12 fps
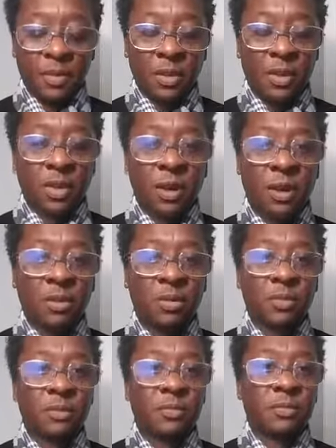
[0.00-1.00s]
You know,
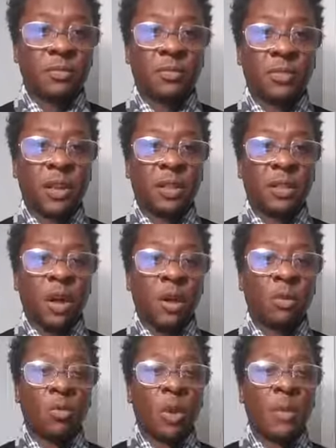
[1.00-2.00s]
that
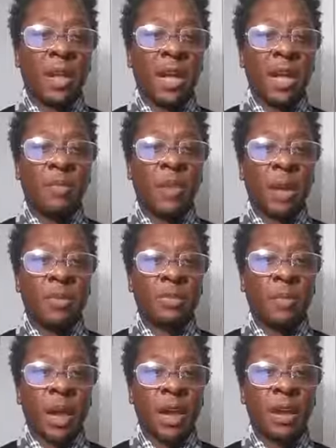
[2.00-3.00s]
all the women that had babies
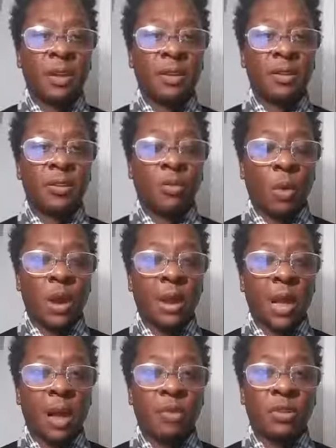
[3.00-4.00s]
by Dwight
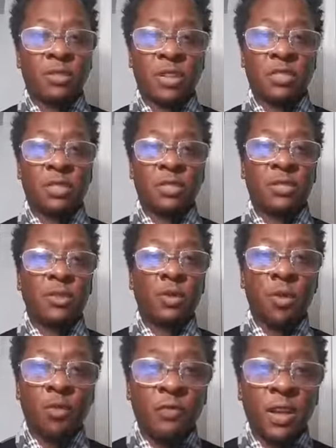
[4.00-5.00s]
Howard are just as
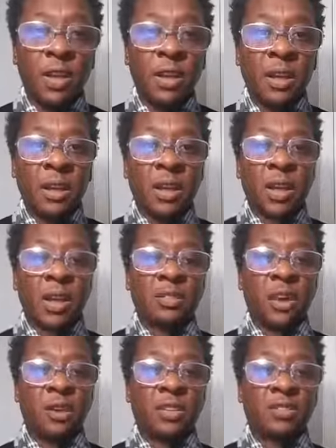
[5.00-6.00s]
goofy as
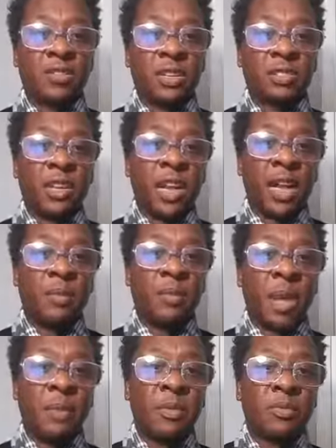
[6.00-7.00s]
all the chicks that had
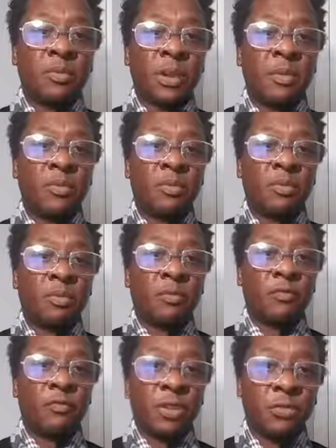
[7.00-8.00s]
babies with
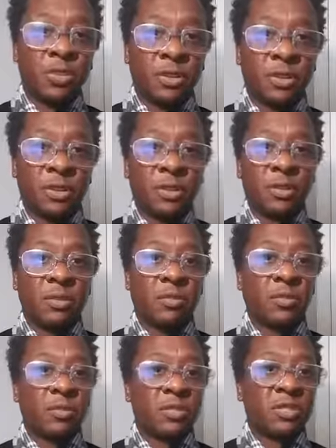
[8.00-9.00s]
Future.
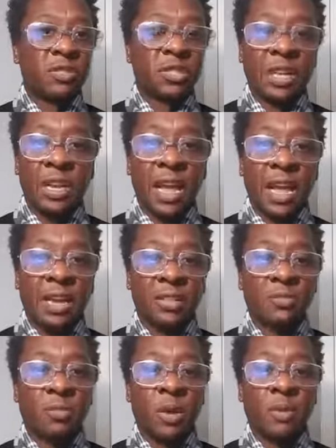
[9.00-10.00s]

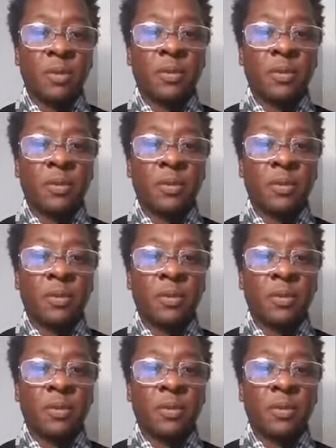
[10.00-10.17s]
Silly-ass women.